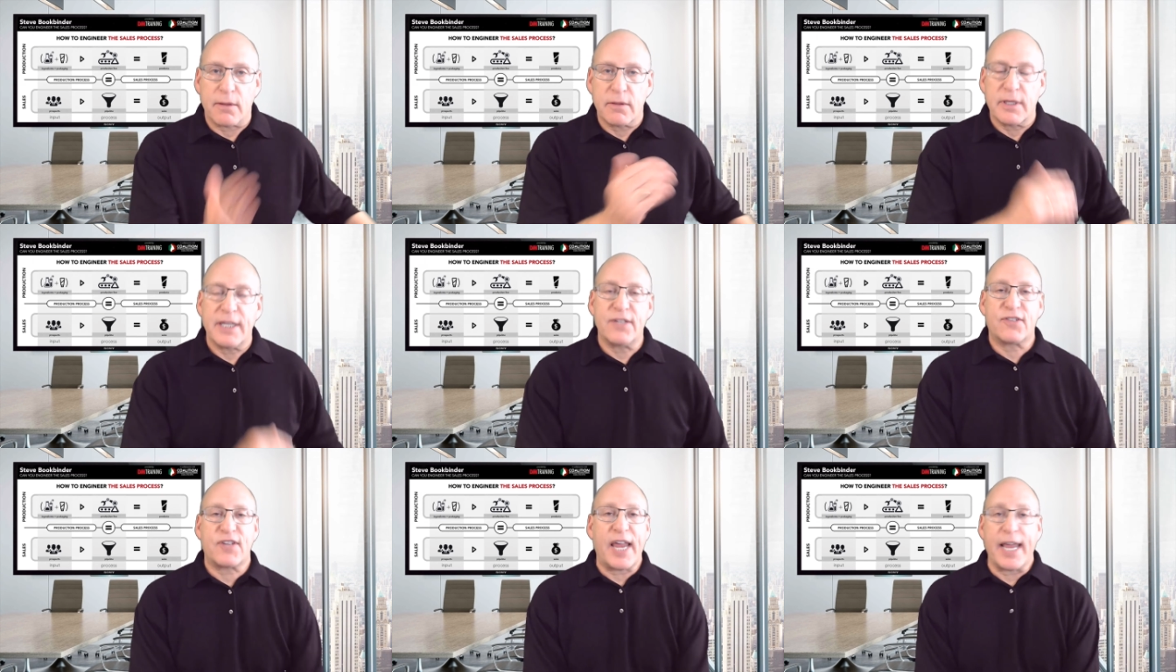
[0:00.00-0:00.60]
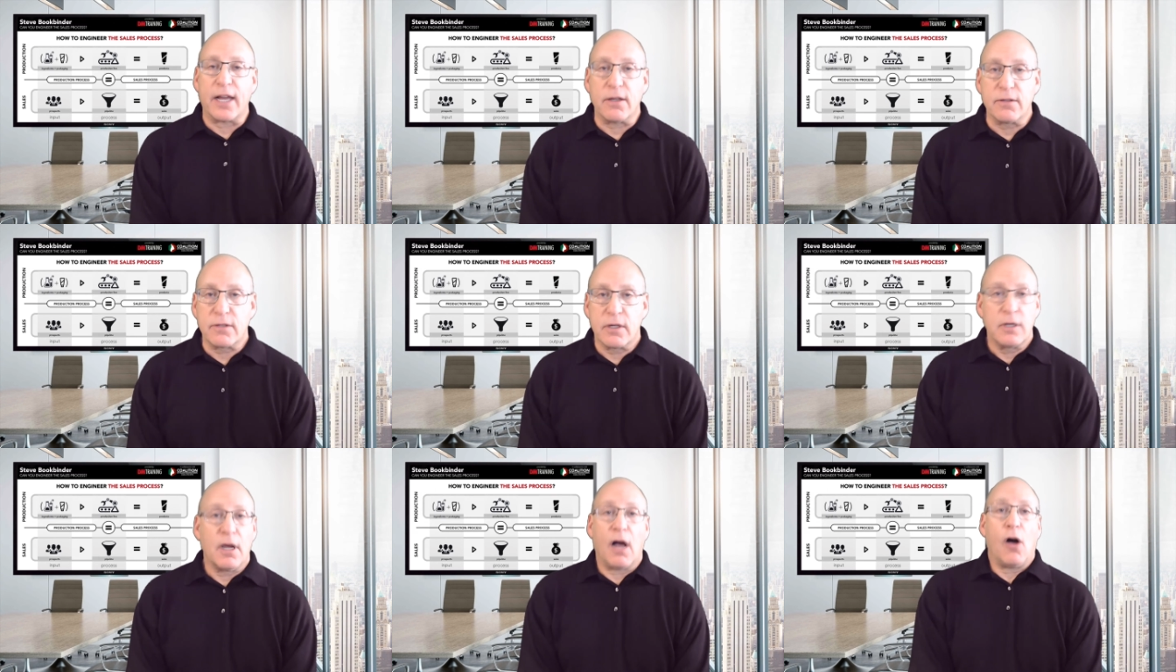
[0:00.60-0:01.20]
In sales,
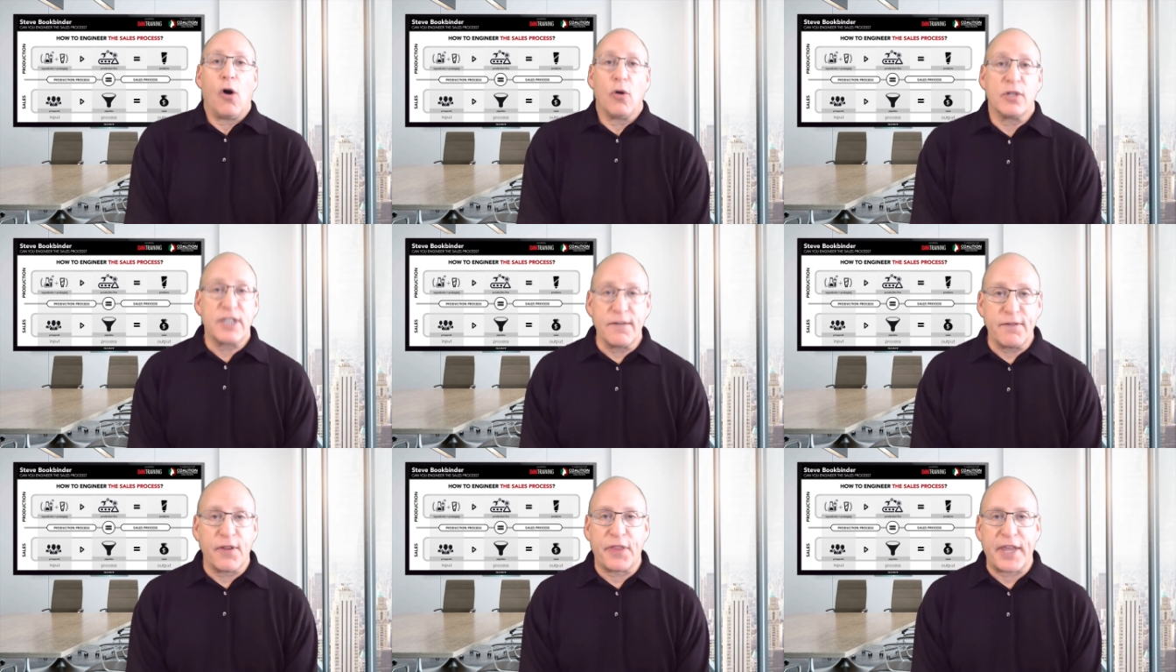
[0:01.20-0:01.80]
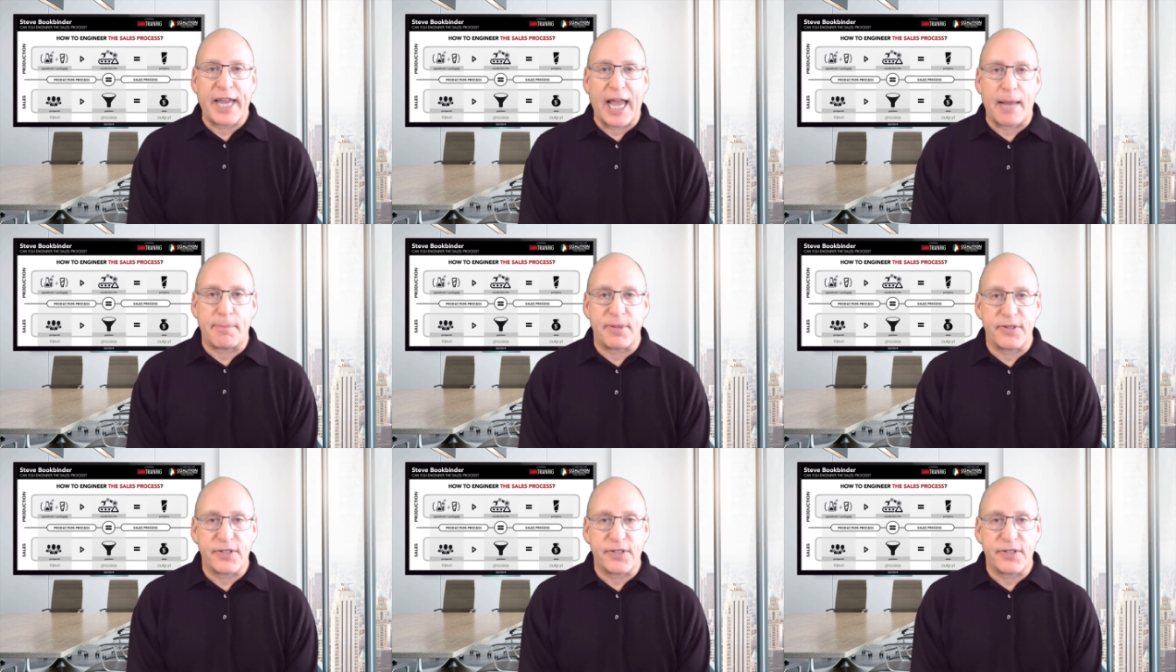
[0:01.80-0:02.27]
a whole different thing happens.